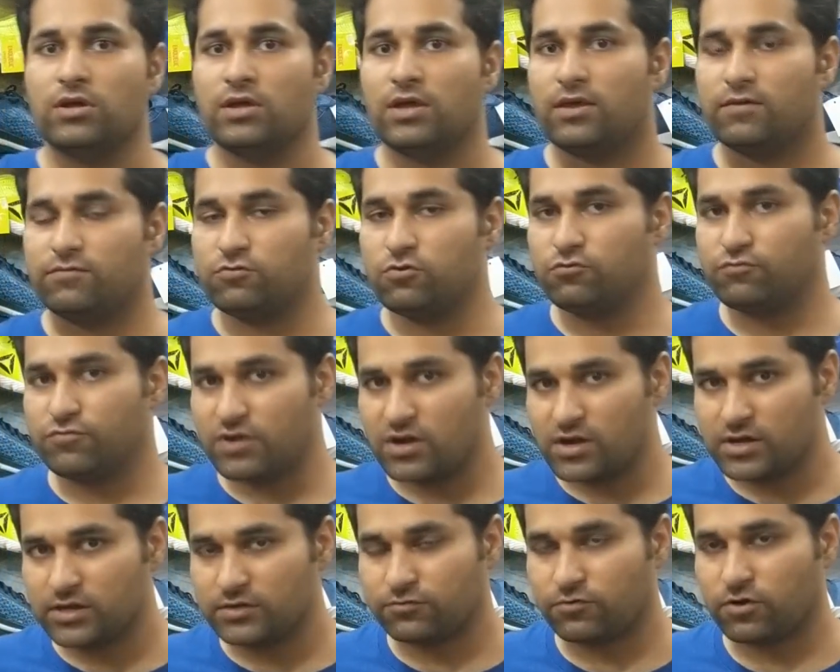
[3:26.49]
if you
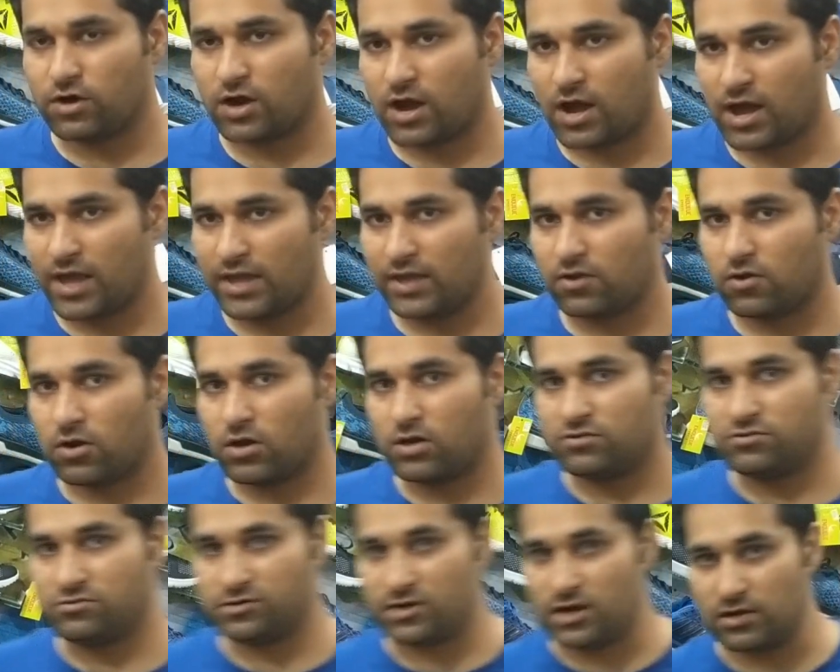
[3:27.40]
wear it for a hike or a
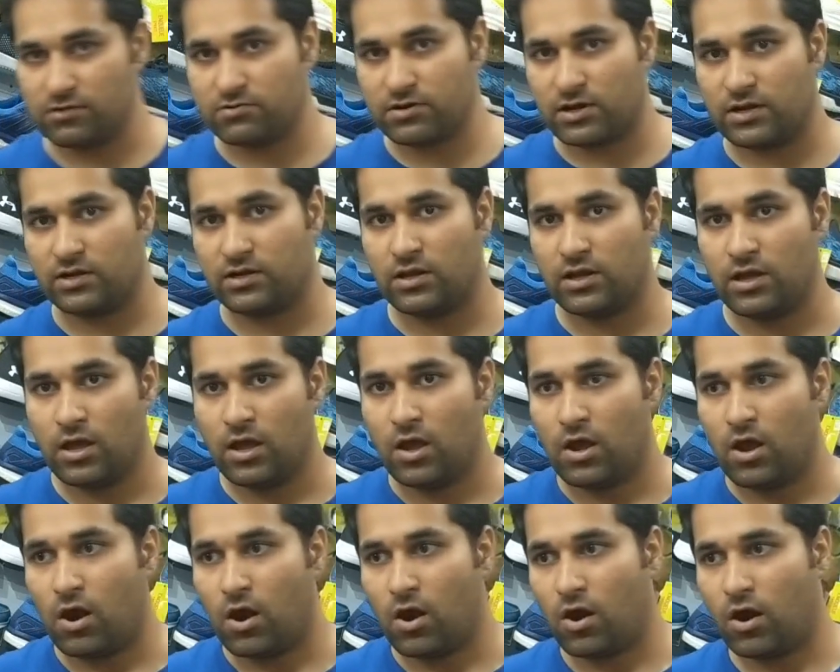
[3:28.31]
trail run
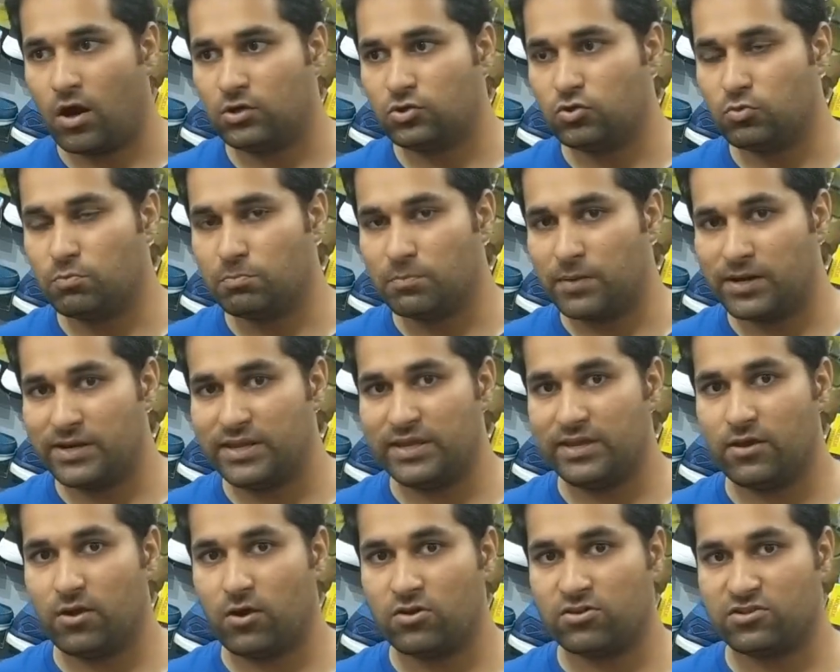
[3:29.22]
or to muddy
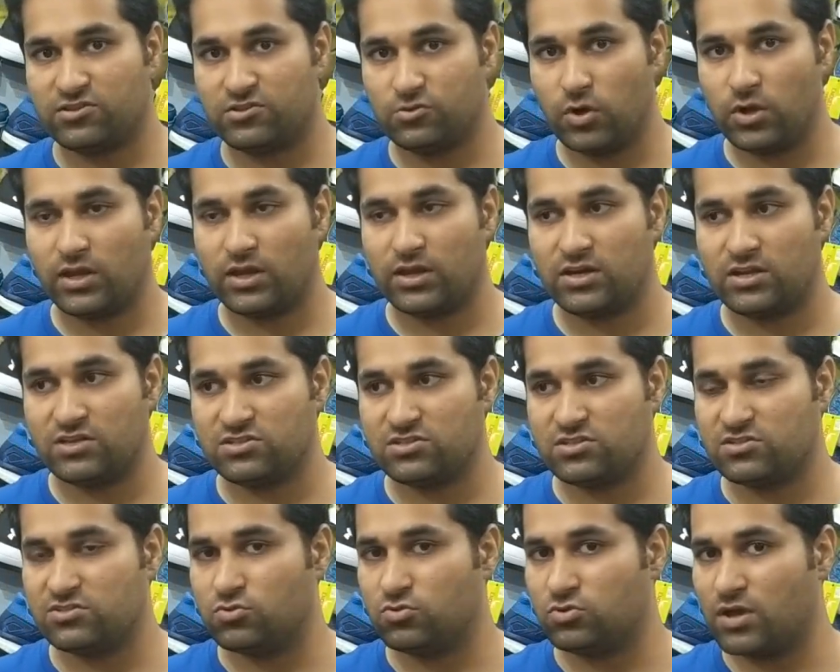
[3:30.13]
or snowy
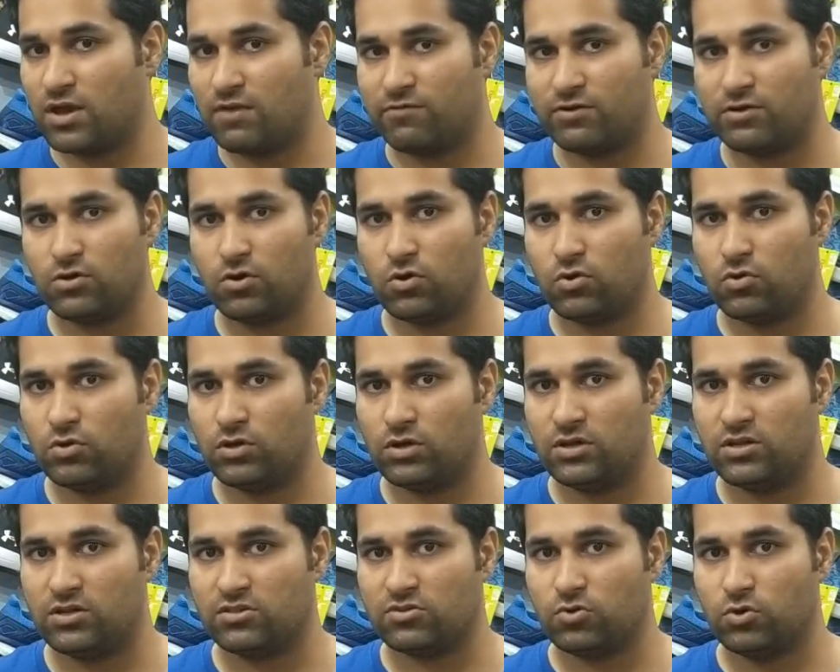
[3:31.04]
conditions, you never know, it
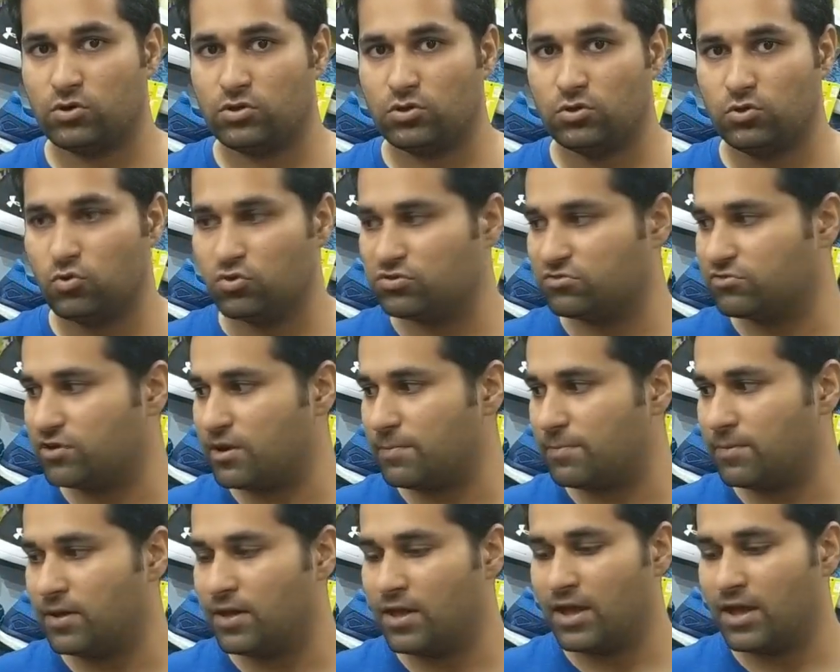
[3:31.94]
is going to lose grip,